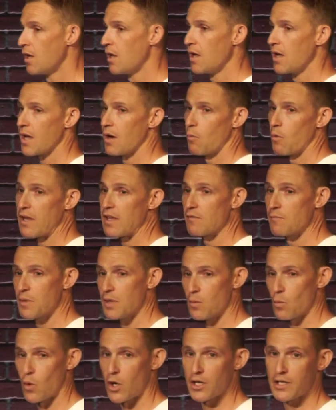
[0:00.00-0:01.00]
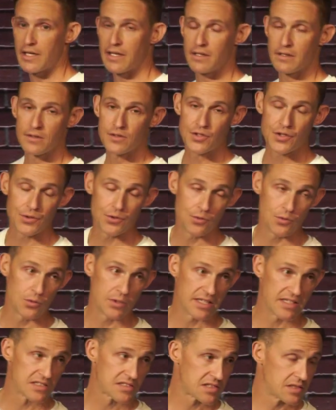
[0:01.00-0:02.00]
and we have been working to
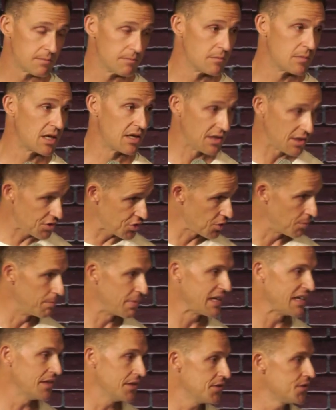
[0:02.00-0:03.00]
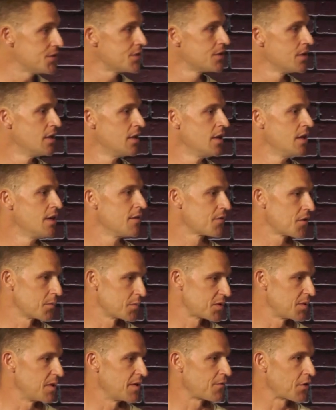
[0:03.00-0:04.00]
get some initial bids from
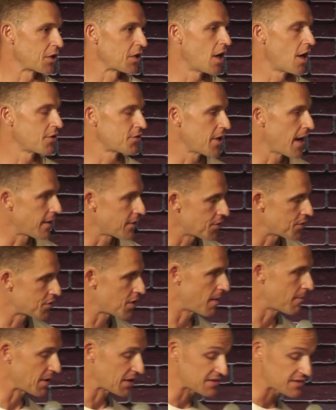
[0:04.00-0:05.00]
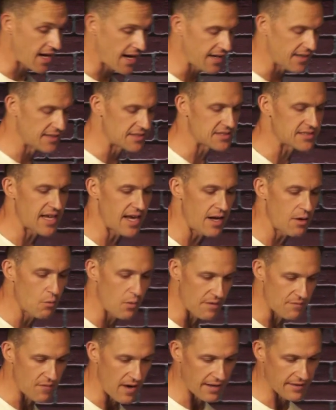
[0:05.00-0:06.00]
some different contractors. I'm excited to say we
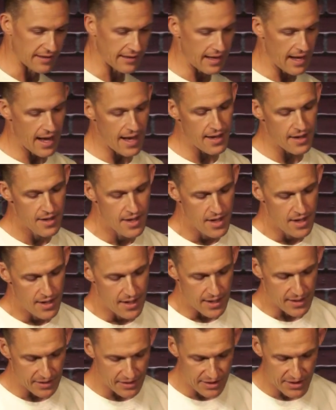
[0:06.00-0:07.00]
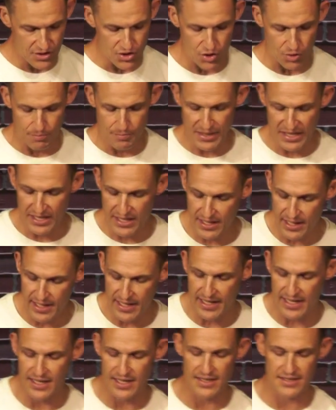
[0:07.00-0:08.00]
finally got an initial bid.
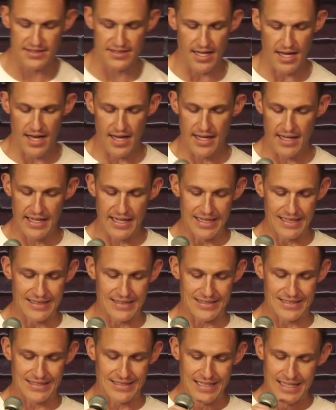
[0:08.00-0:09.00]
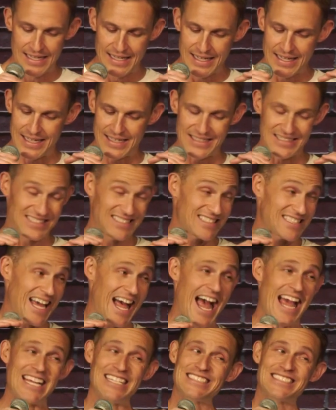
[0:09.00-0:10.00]
It is, uh, it is, it is
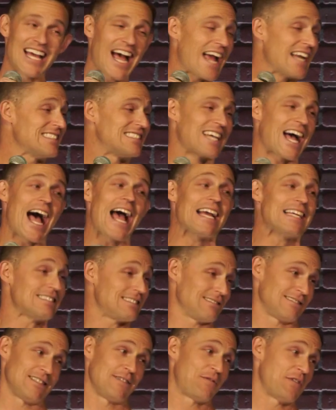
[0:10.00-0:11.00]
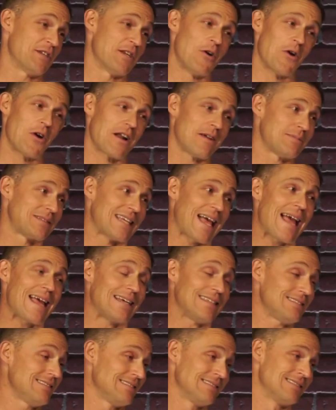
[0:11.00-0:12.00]
tight, tight, tight, if you know what I'm
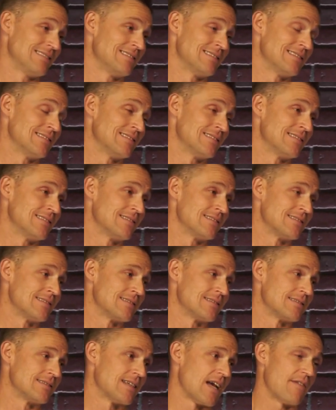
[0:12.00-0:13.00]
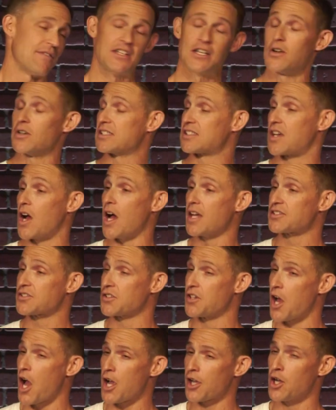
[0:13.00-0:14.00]
saying. Have you noticed costs are
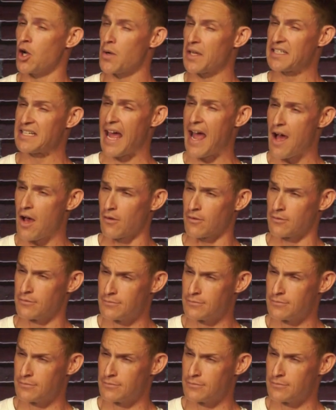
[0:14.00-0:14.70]
not going down?